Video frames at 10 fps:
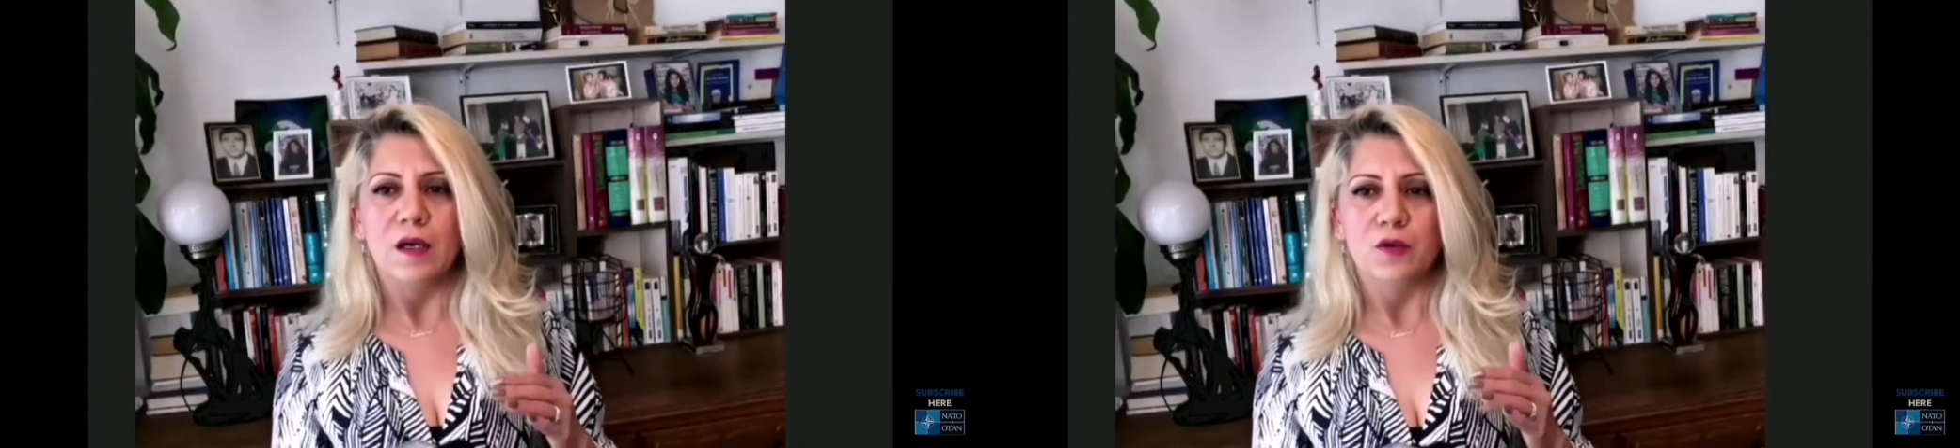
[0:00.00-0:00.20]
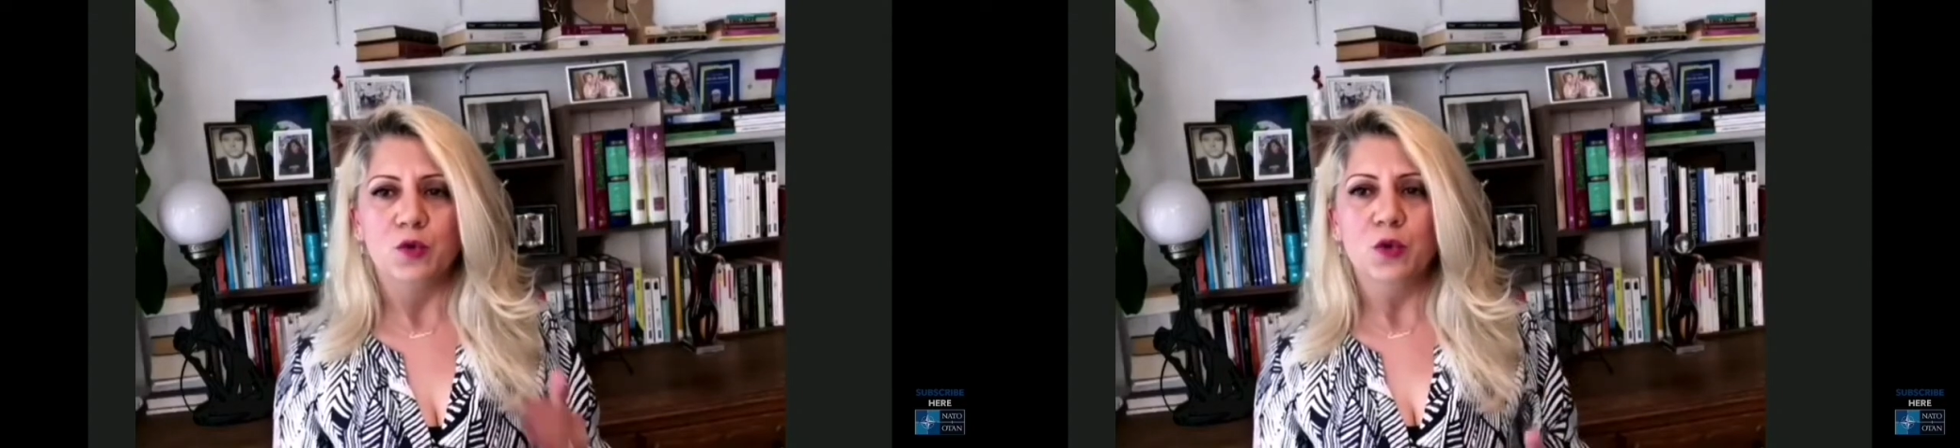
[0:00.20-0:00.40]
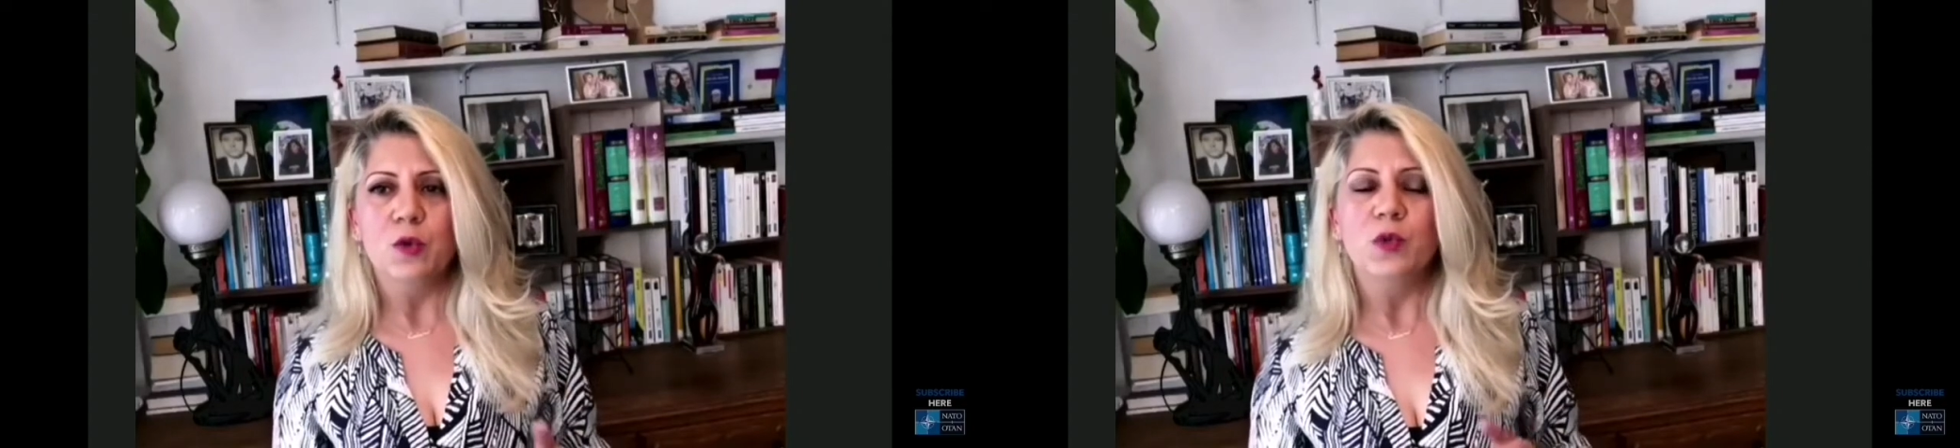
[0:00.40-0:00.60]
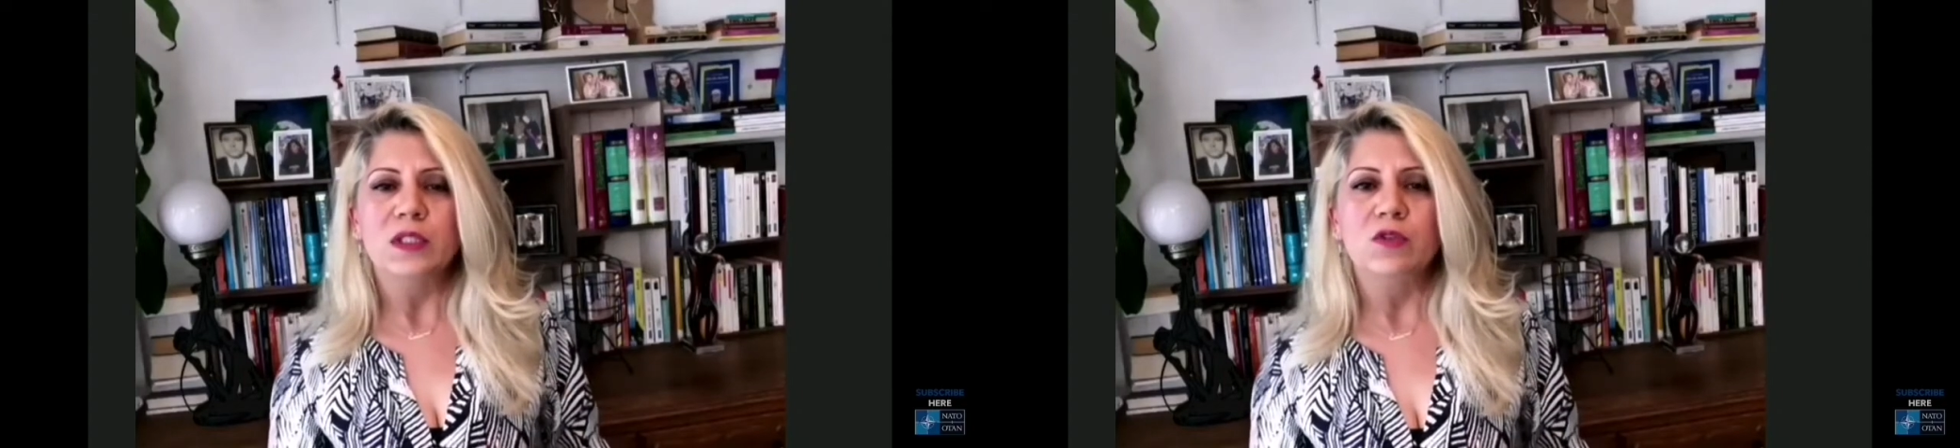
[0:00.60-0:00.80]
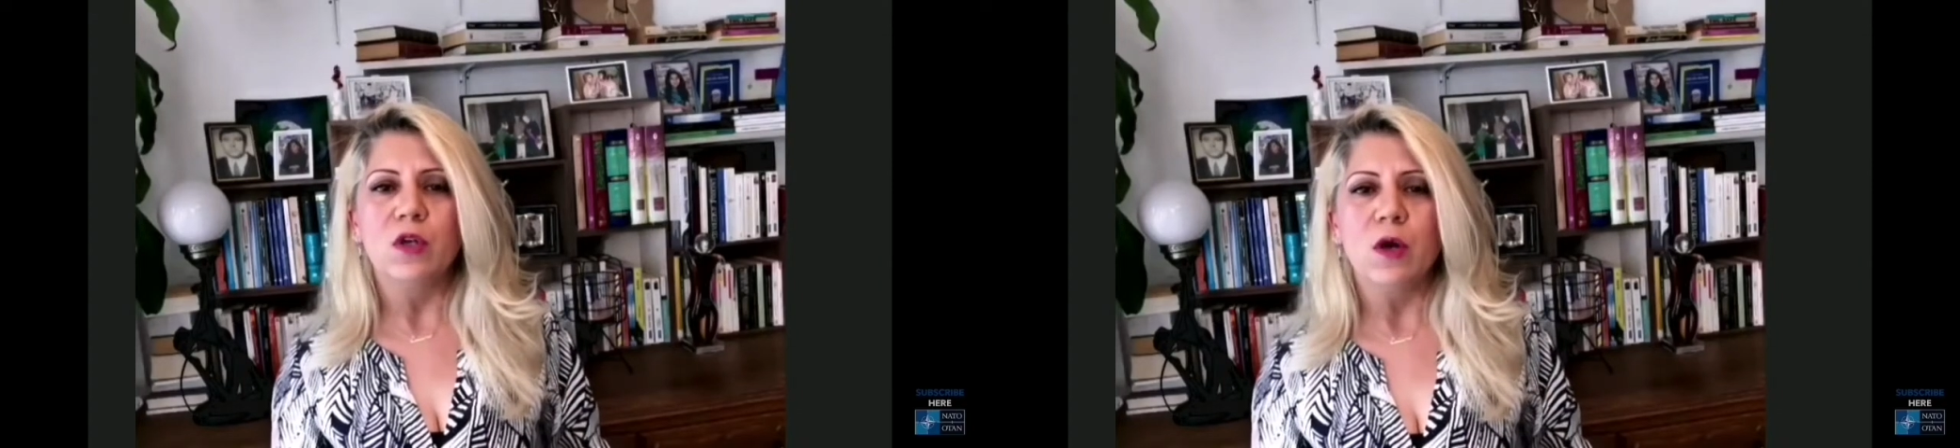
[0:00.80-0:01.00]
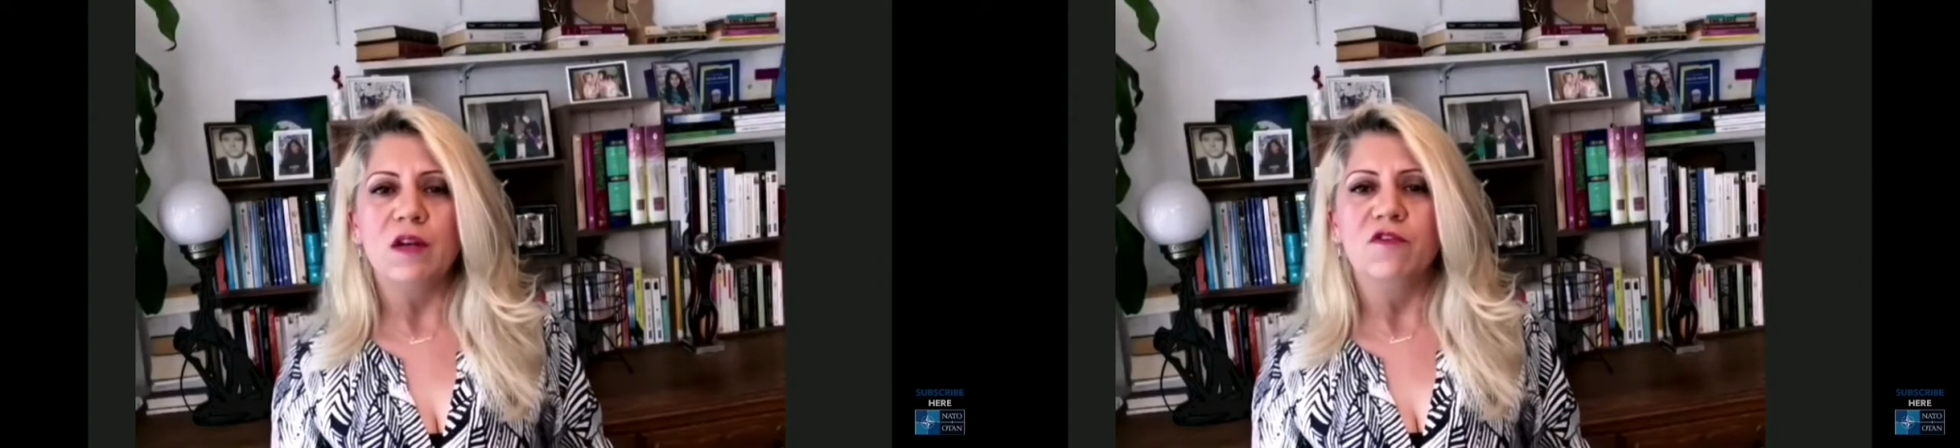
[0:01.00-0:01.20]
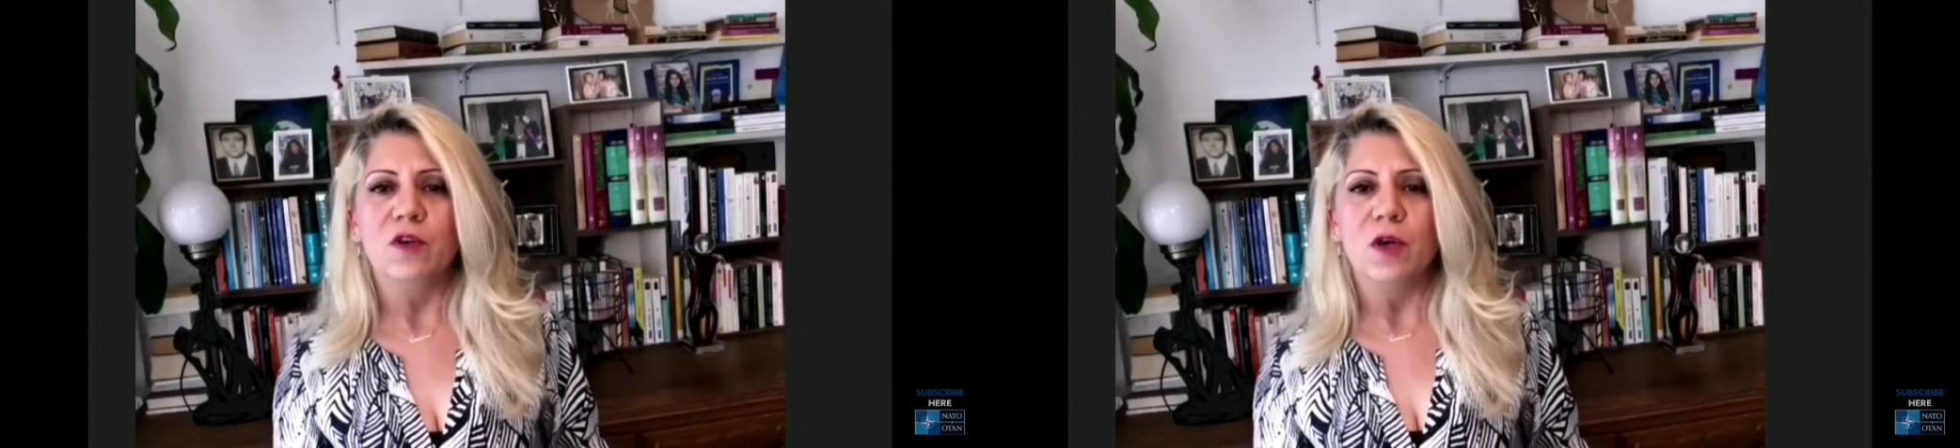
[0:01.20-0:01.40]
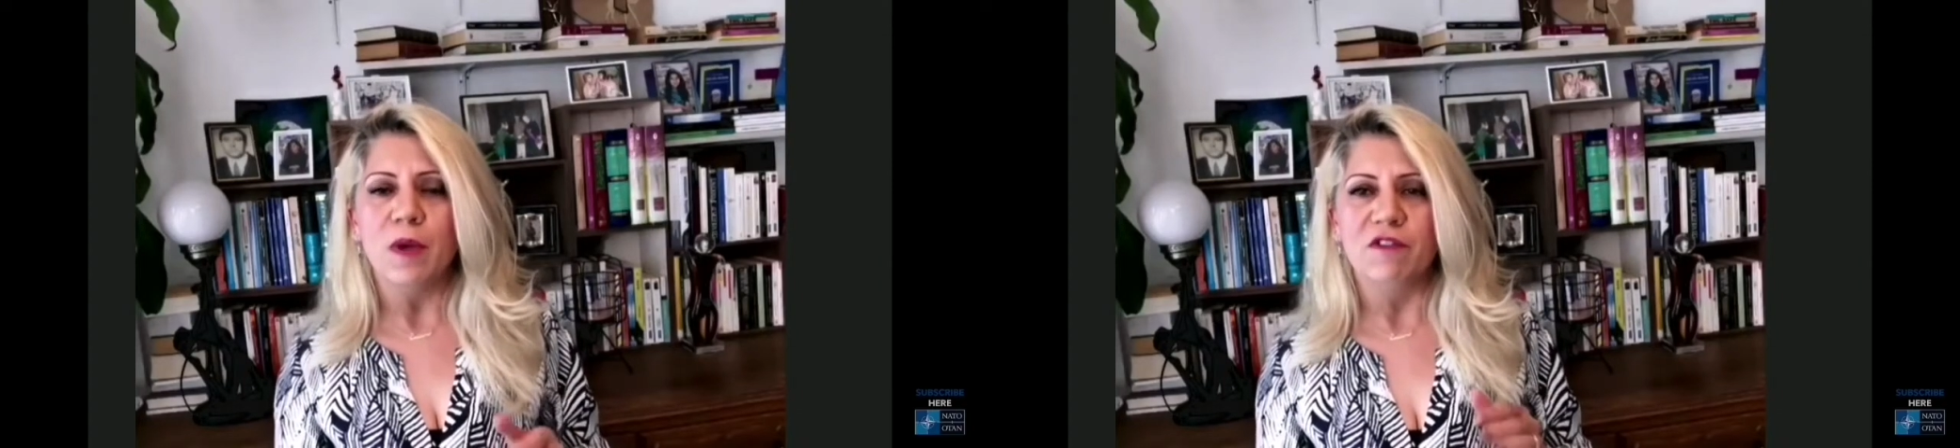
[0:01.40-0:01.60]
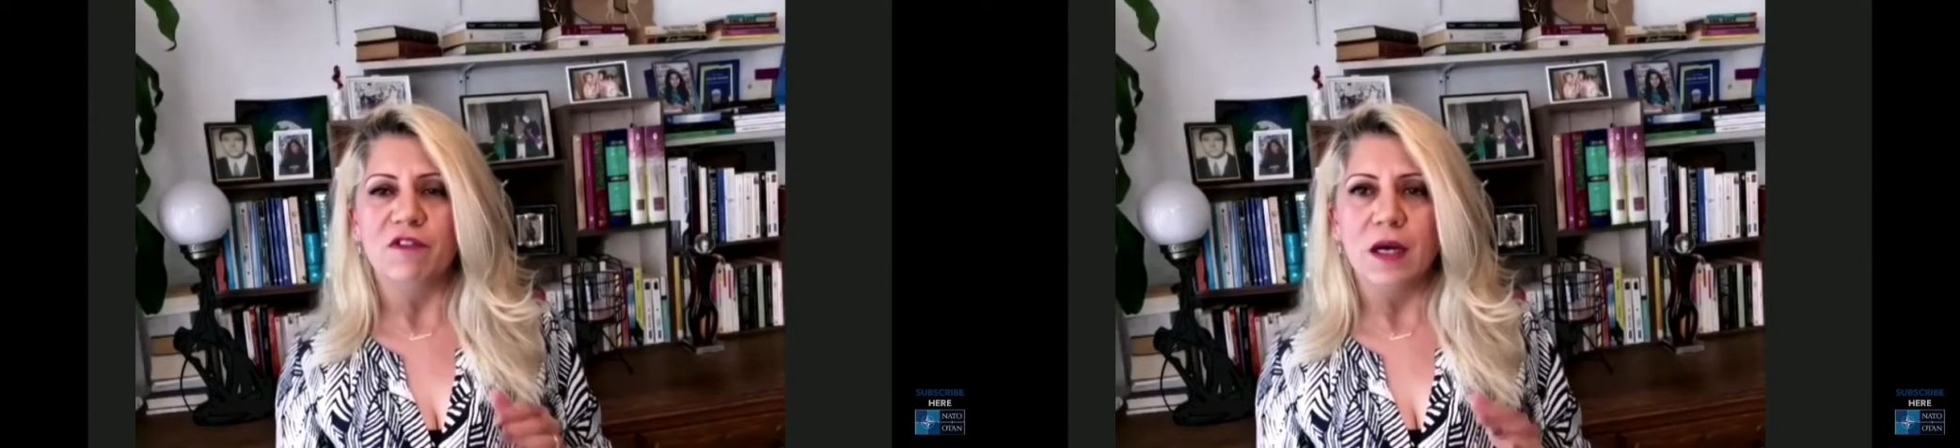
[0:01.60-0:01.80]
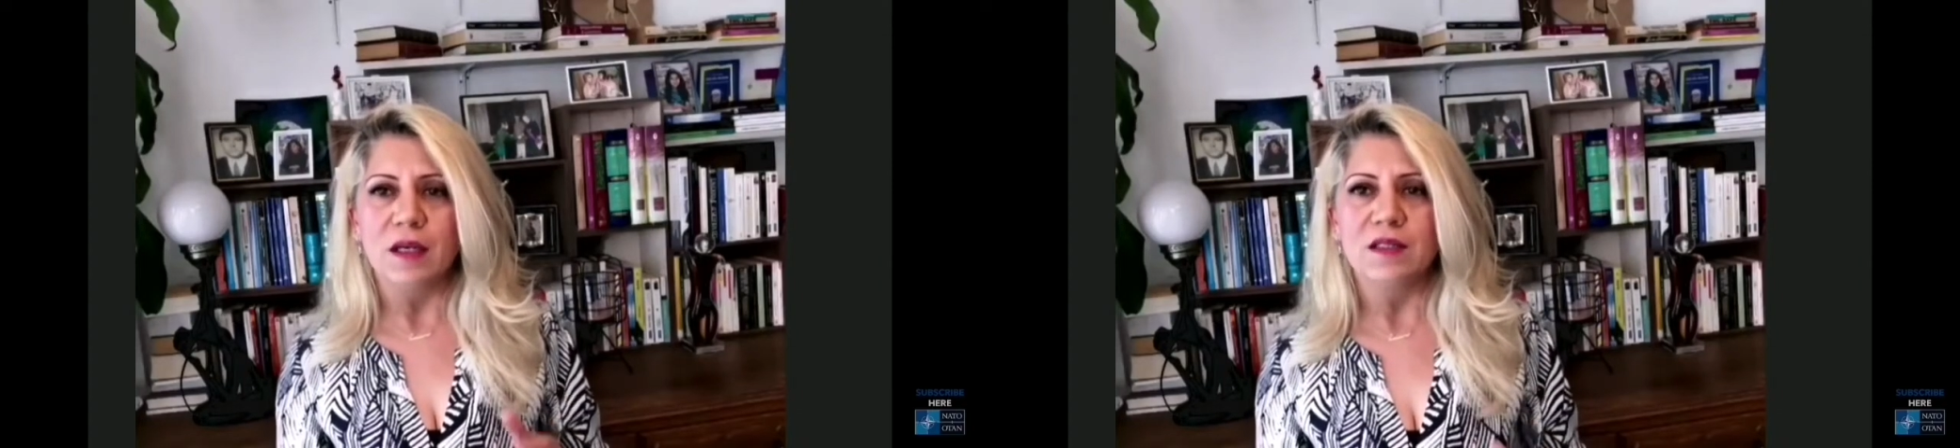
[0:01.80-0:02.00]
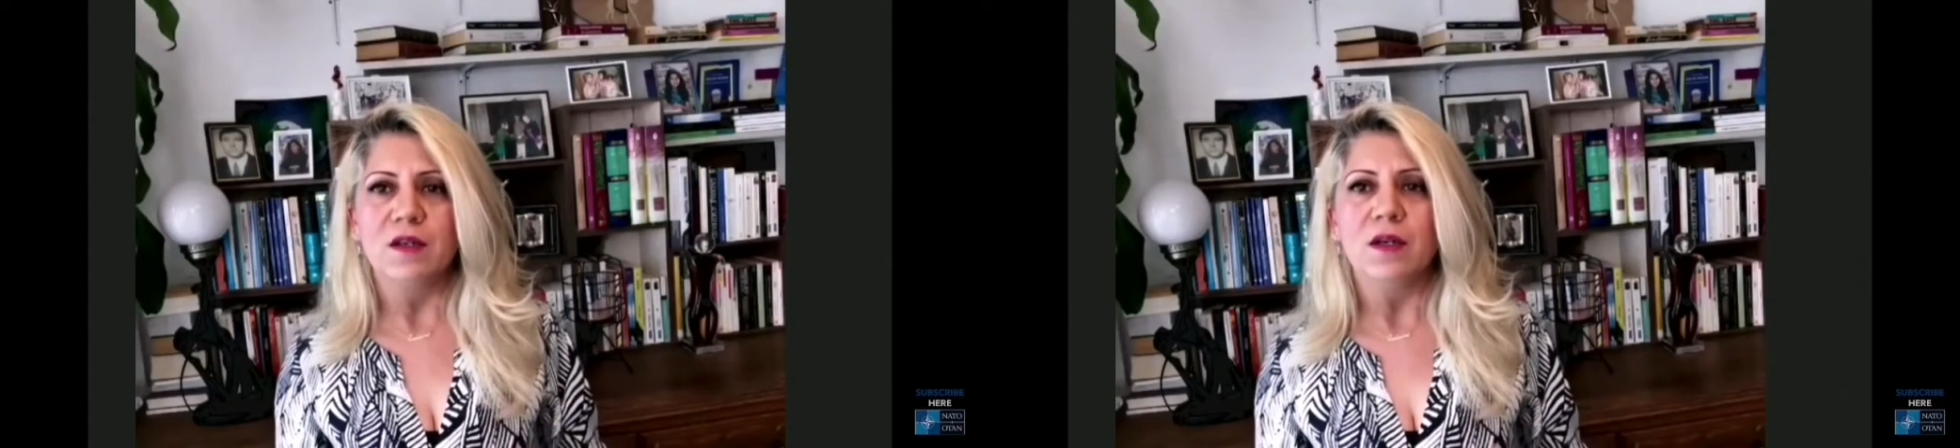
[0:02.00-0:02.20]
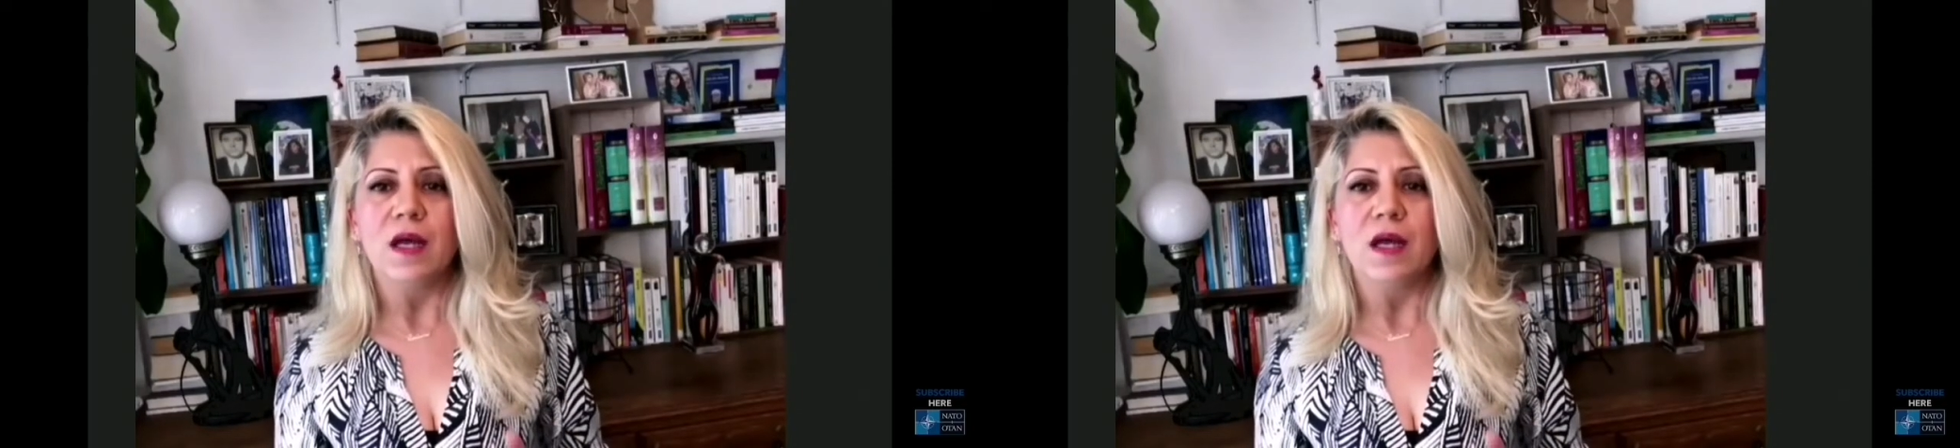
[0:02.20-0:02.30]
troop withdrawal from Afghanistan,